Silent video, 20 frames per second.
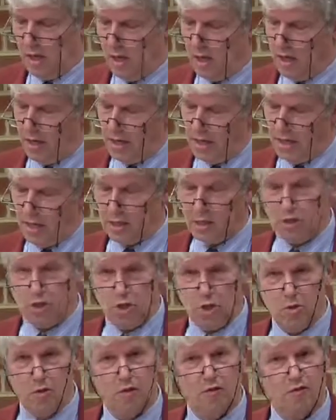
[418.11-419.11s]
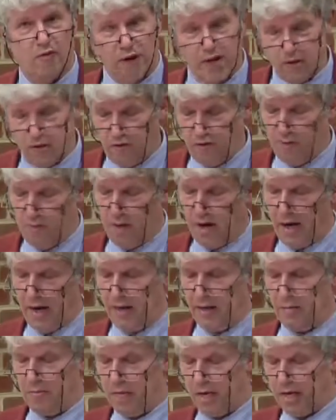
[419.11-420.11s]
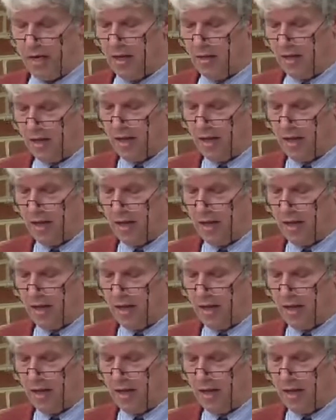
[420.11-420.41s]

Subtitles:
that a Jewish friend of mine back in